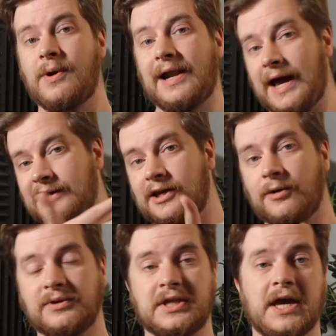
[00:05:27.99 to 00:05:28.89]
well, I had to
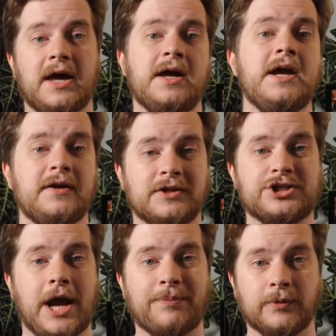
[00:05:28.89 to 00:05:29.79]
go with the uh, the
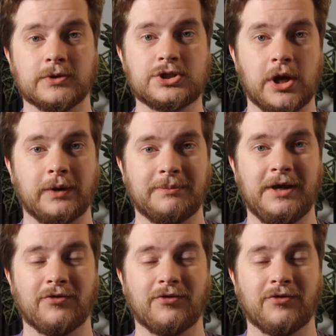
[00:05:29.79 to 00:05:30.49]
chap who was showing me